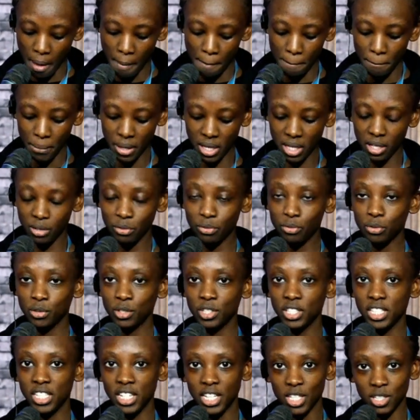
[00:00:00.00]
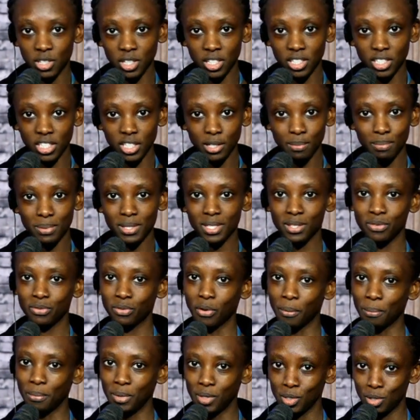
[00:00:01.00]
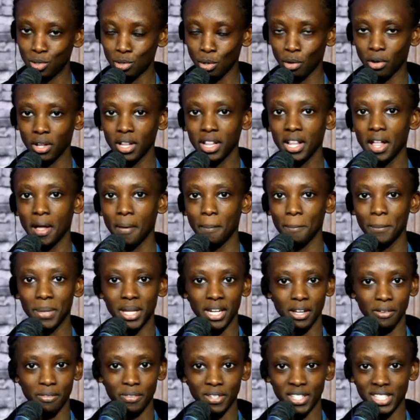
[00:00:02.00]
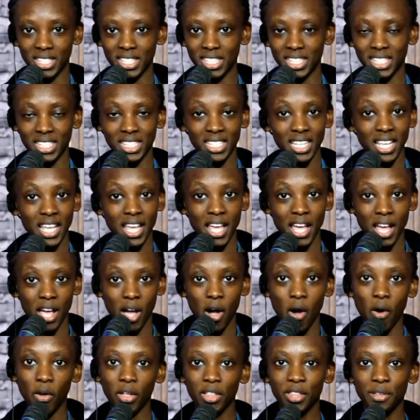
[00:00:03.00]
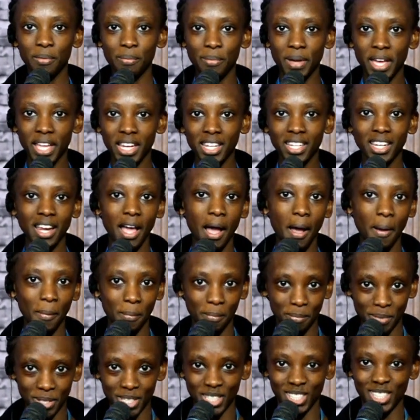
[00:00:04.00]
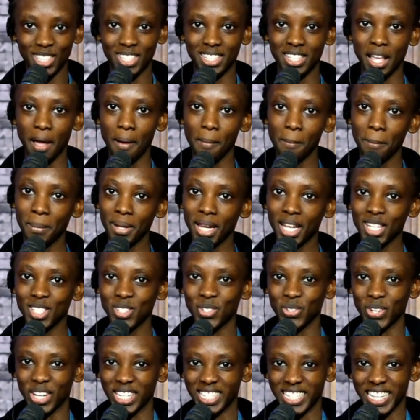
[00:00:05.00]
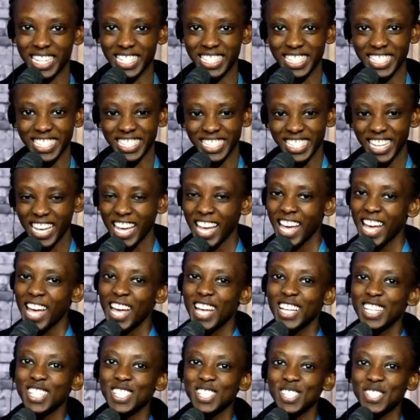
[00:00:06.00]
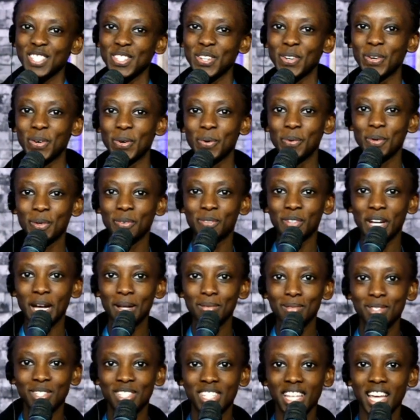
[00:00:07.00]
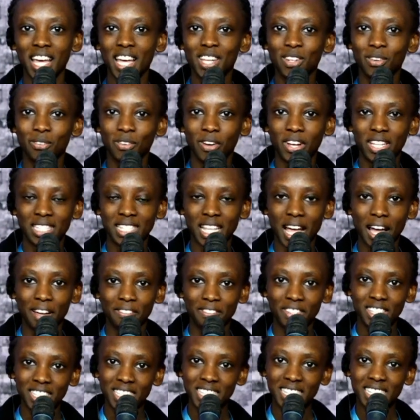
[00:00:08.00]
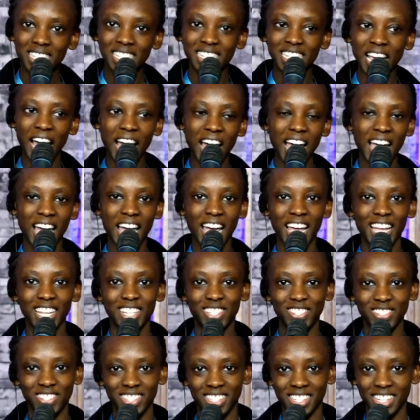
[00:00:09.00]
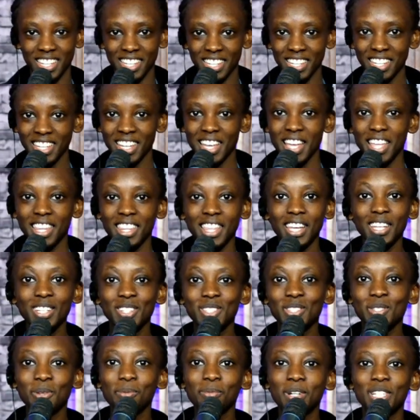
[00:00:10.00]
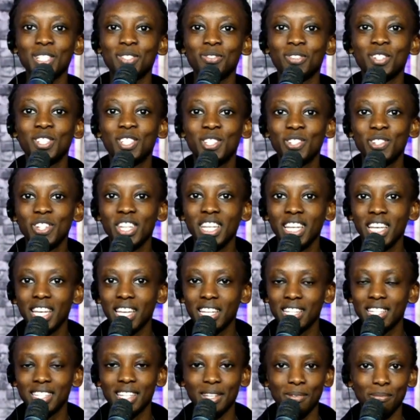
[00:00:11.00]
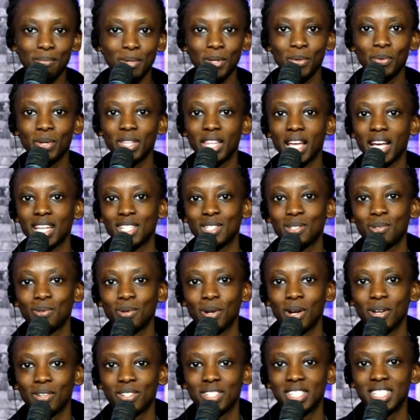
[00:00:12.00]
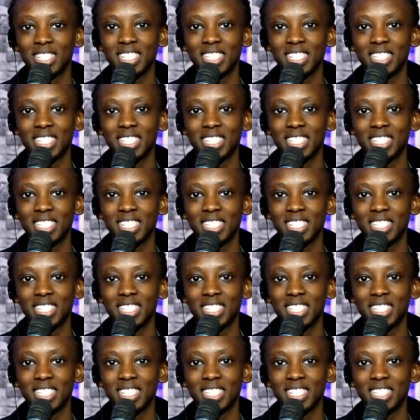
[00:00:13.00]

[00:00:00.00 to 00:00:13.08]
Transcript: meaningful relationships for mutual benefits. All the men, please plan to attend. So we've come to the end of our service today. Thank you so much for tuning in and being with us throughout